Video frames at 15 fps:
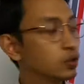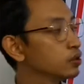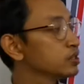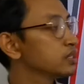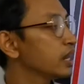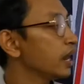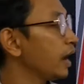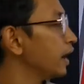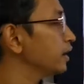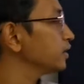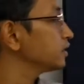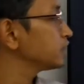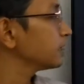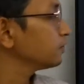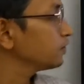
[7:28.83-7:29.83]
goods
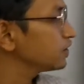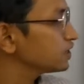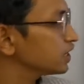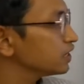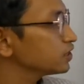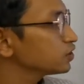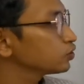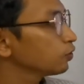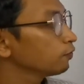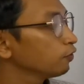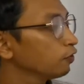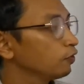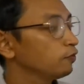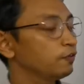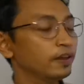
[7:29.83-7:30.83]
and services to
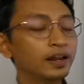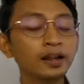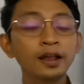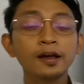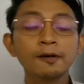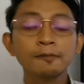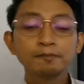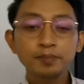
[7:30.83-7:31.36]
fulfill